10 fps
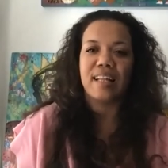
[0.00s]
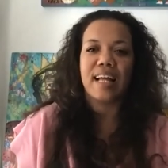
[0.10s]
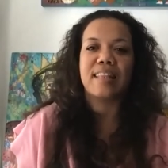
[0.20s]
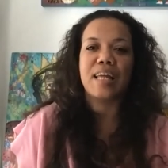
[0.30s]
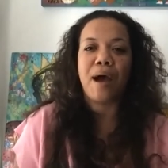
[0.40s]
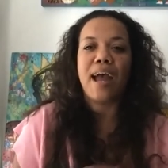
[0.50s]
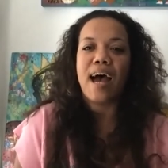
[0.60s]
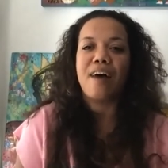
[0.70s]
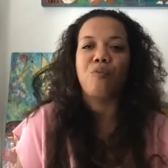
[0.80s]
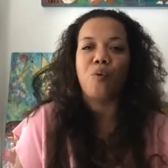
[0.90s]
Like they might
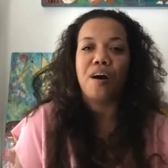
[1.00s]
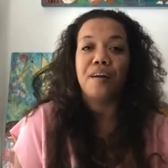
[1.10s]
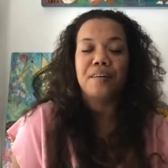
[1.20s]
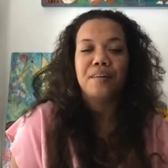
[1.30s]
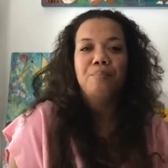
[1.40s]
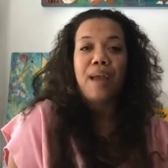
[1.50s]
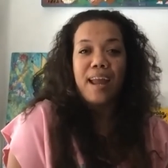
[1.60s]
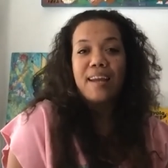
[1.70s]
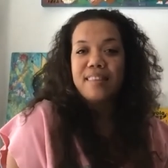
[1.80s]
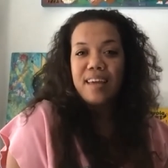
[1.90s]
have one
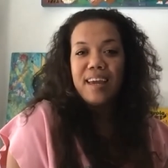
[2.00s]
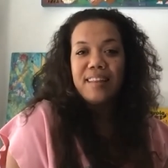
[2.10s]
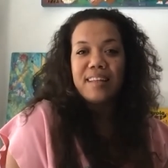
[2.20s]
main thing